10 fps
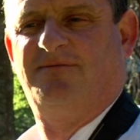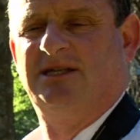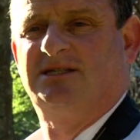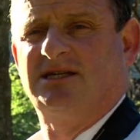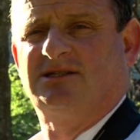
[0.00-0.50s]

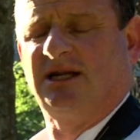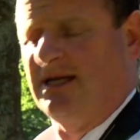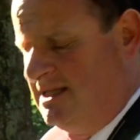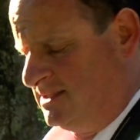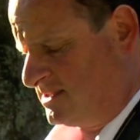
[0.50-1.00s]
fantastic
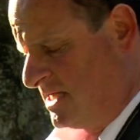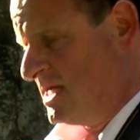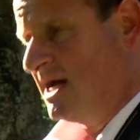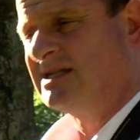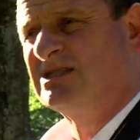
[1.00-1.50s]
lens.
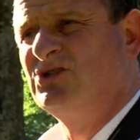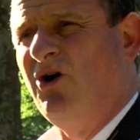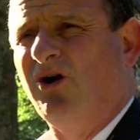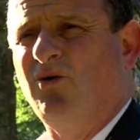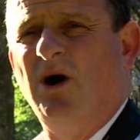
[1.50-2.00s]
It's
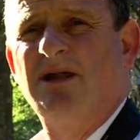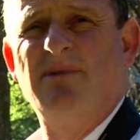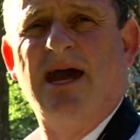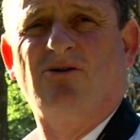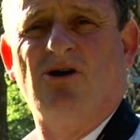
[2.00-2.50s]
not quite a
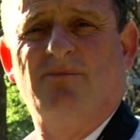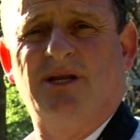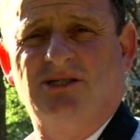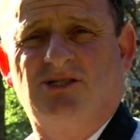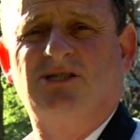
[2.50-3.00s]
macro,
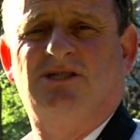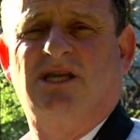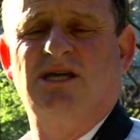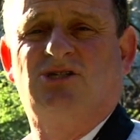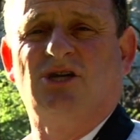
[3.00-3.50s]
but it just
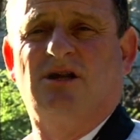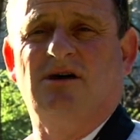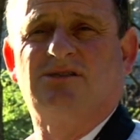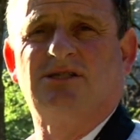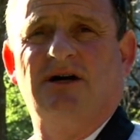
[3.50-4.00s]
gets you
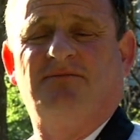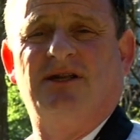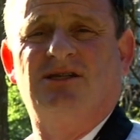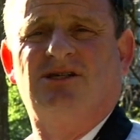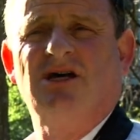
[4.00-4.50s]
close enough,
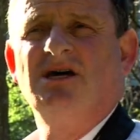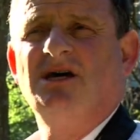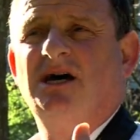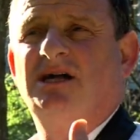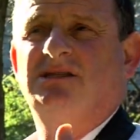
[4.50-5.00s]
and
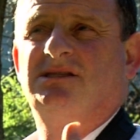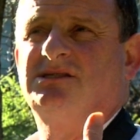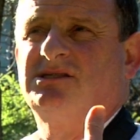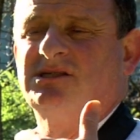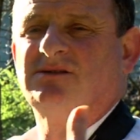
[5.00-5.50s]

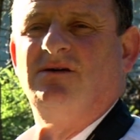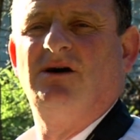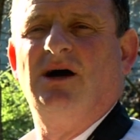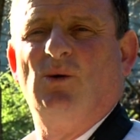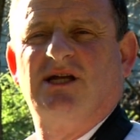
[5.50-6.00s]
it's
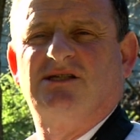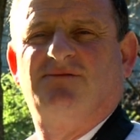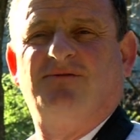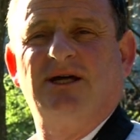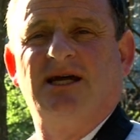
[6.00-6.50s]
when
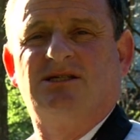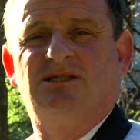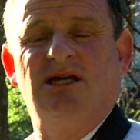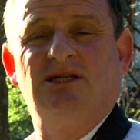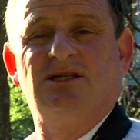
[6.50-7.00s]
it's fully
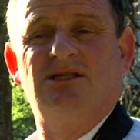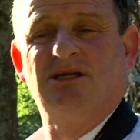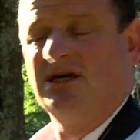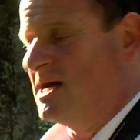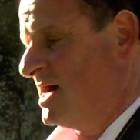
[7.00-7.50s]
extended,
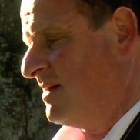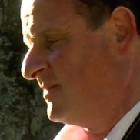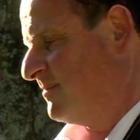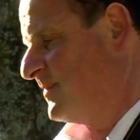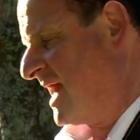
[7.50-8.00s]

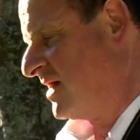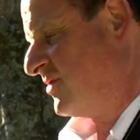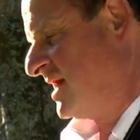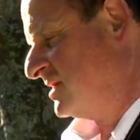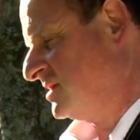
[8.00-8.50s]
the
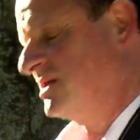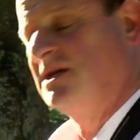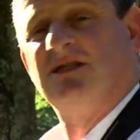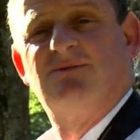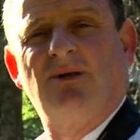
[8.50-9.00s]
background
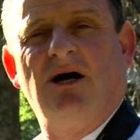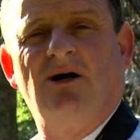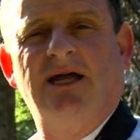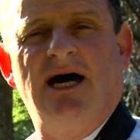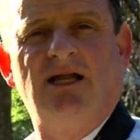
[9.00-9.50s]
gets
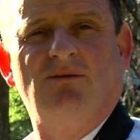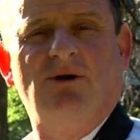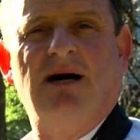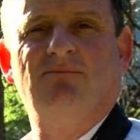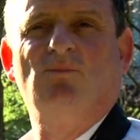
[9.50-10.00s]
blown out.
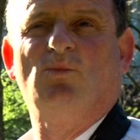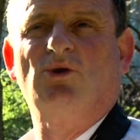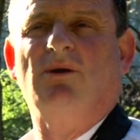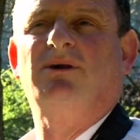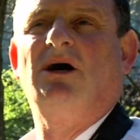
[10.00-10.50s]
Well,
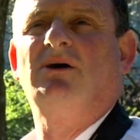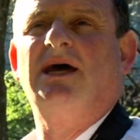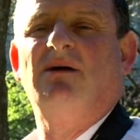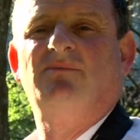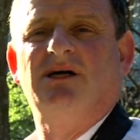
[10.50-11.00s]
not
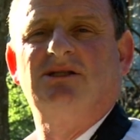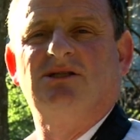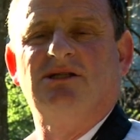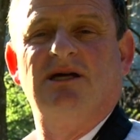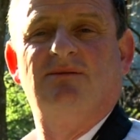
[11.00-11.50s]
blown out, but
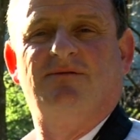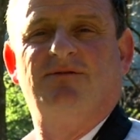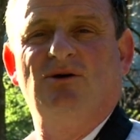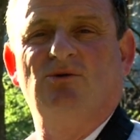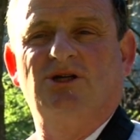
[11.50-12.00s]
the depth of
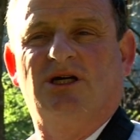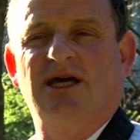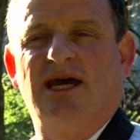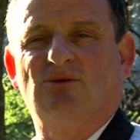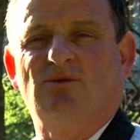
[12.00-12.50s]
field, you
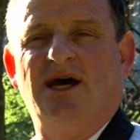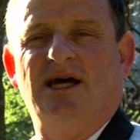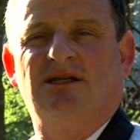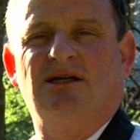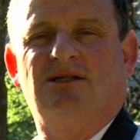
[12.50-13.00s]
can handle
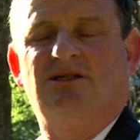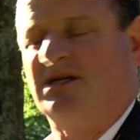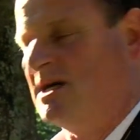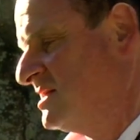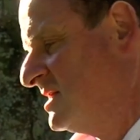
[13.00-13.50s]
that, and
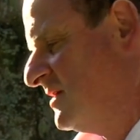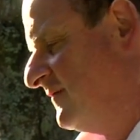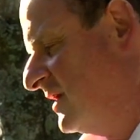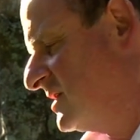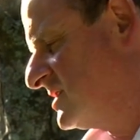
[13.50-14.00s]
it
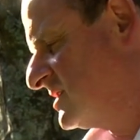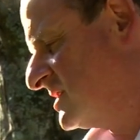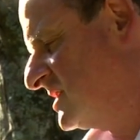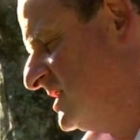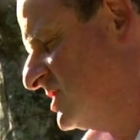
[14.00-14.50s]
focuses
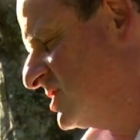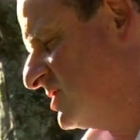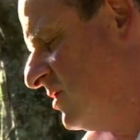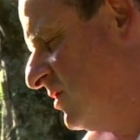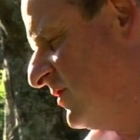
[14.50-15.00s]

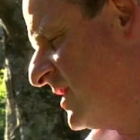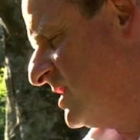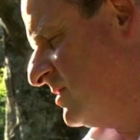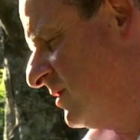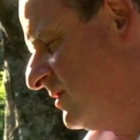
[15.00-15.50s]
attention on the